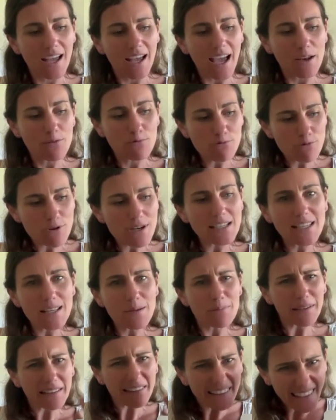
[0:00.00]
and really
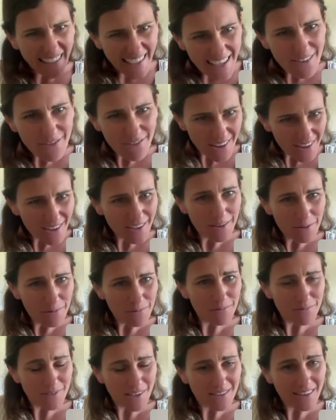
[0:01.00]
believe in them
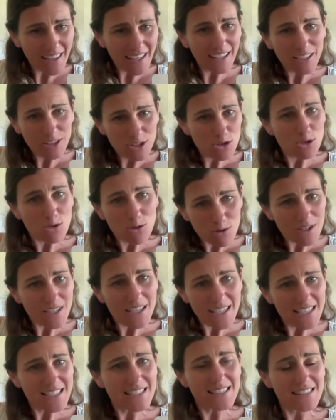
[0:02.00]
that they can do
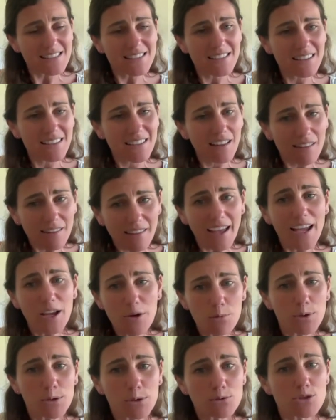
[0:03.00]
this, they
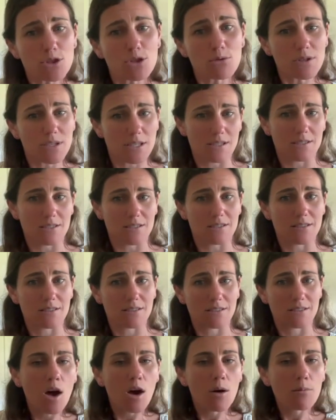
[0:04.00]
will do it.
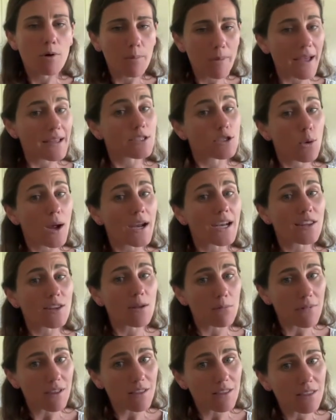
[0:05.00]
Perpetuating the
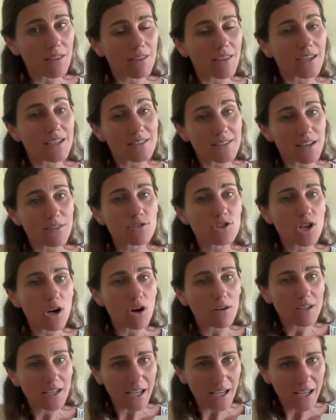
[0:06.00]
myth that a deaf
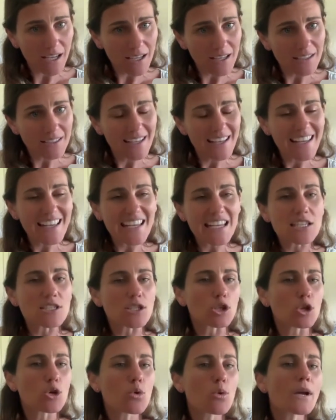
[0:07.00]
child can't is the
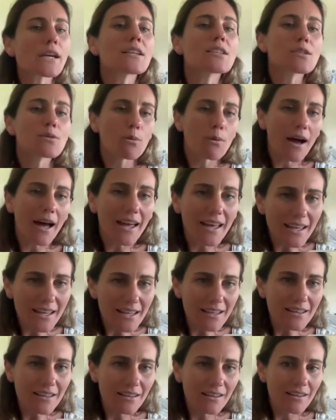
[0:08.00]
quickest
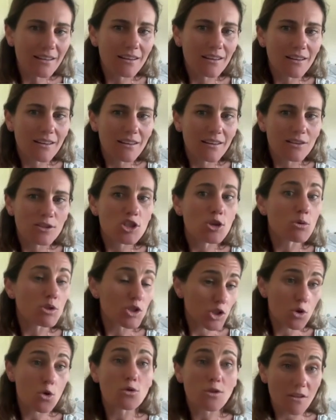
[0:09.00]
way to
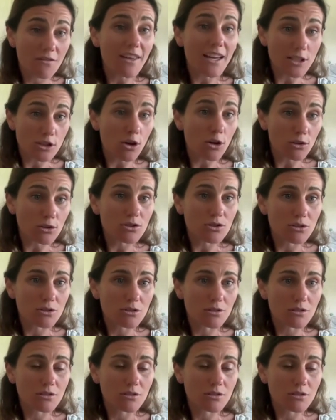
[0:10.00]
ensure that they don't.